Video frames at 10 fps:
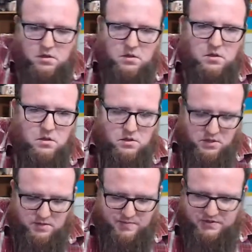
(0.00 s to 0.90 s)

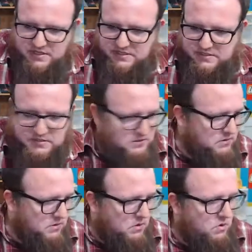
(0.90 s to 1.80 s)
How about this?
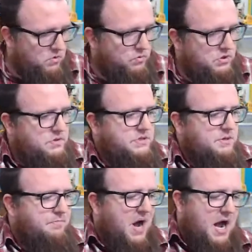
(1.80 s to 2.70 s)
We'll use
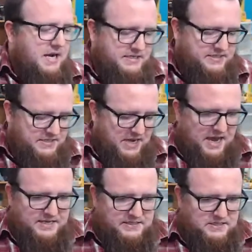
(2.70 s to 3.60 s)
the box
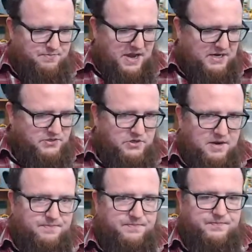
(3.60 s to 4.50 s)
as the backdrop.